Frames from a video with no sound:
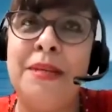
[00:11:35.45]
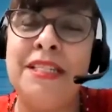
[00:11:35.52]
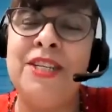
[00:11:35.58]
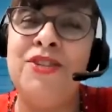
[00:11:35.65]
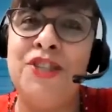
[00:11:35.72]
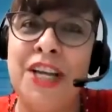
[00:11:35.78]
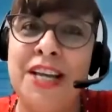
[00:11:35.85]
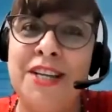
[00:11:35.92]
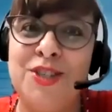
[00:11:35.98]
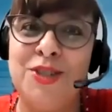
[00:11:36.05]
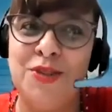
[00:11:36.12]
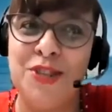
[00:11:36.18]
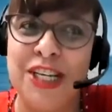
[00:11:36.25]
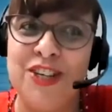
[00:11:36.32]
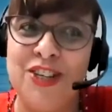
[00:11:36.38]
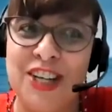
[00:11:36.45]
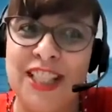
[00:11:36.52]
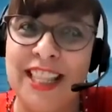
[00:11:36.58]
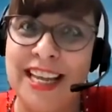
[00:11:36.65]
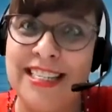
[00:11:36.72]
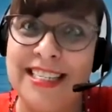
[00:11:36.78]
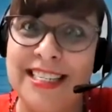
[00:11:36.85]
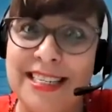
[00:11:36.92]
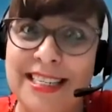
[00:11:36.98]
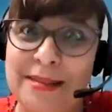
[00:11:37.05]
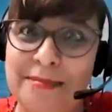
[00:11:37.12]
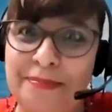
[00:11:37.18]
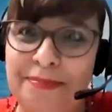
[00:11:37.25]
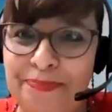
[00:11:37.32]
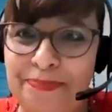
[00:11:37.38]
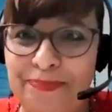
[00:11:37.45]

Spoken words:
miss a chance to teach a lesson.